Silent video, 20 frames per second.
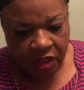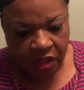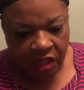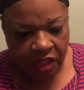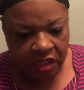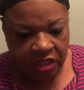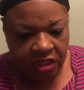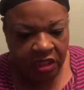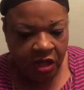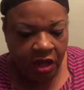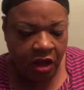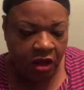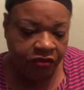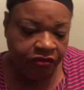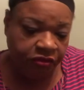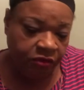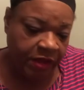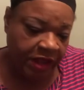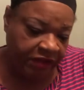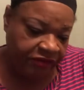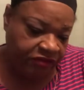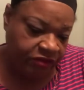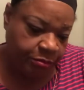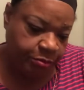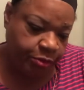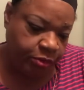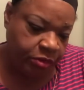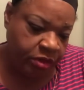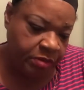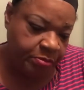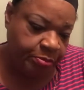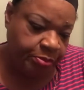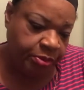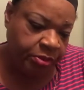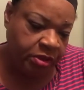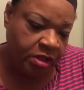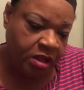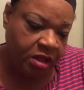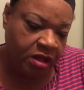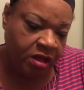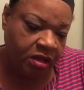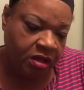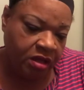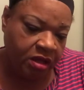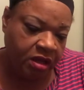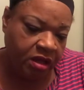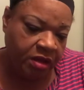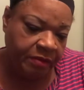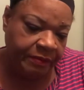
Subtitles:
And it also has the pre-pluck